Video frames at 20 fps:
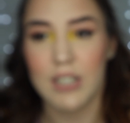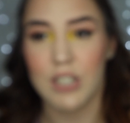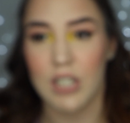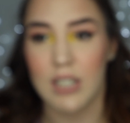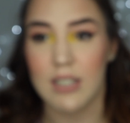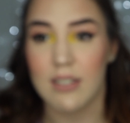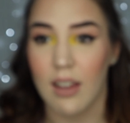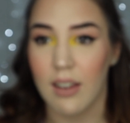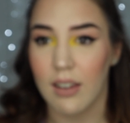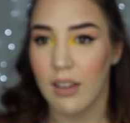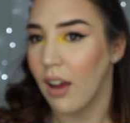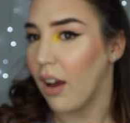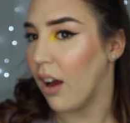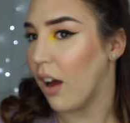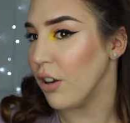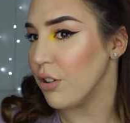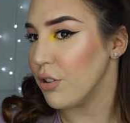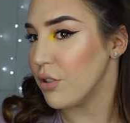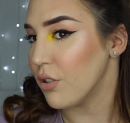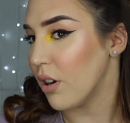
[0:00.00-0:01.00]
she's like
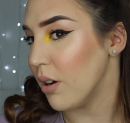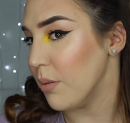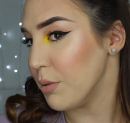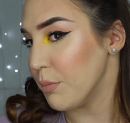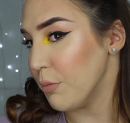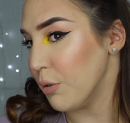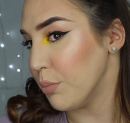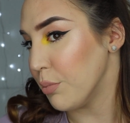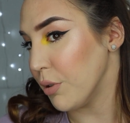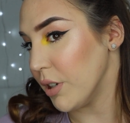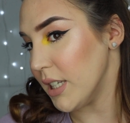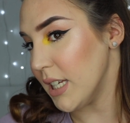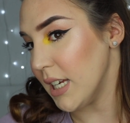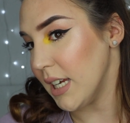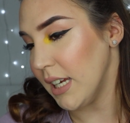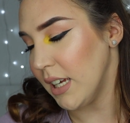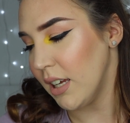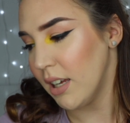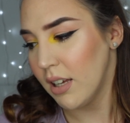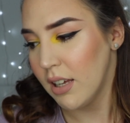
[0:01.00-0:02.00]
100 times more
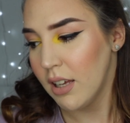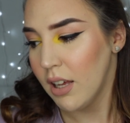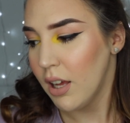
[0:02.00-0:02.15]
pretty.